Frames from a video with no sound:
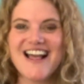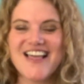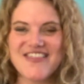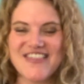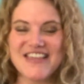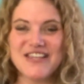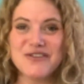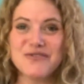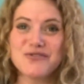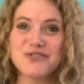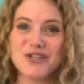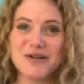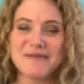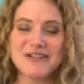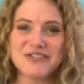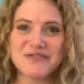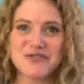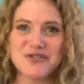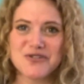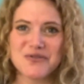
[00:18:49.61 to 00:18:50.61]
Thank you so
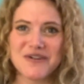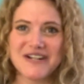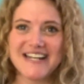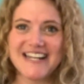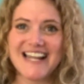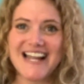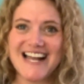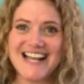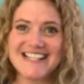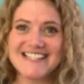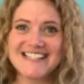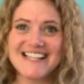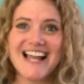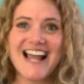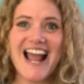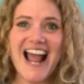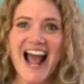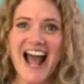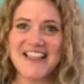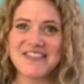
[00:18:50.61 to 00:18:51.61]
much for joining us
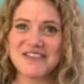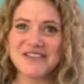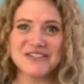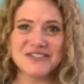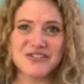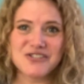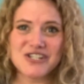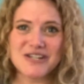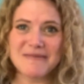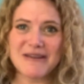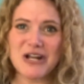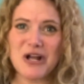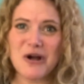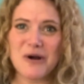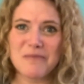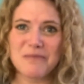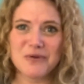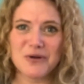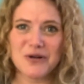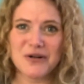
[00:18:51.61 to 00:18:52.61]
at the Little Gym at
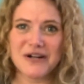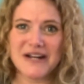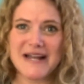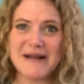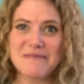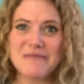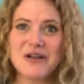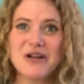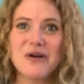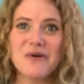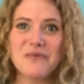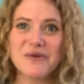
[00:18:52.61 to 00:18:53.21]
Home program.